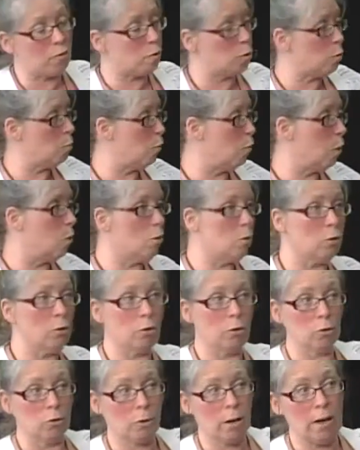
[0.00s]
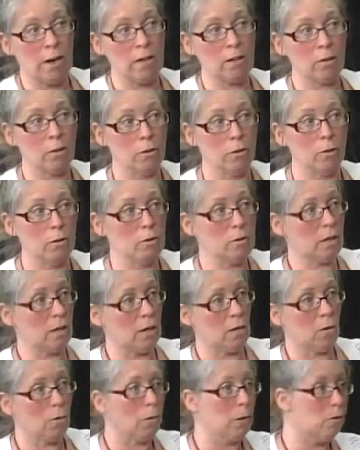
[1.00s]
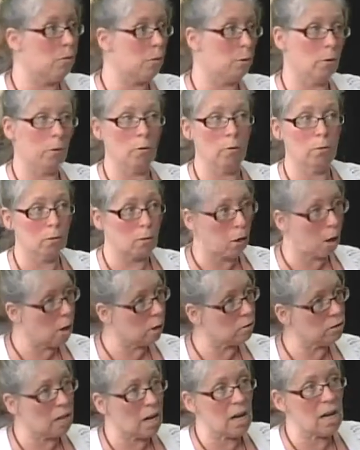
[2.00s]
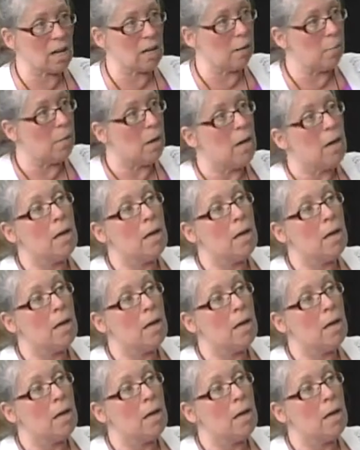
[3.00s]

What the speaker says: smoked or drank or used heroin for a long time.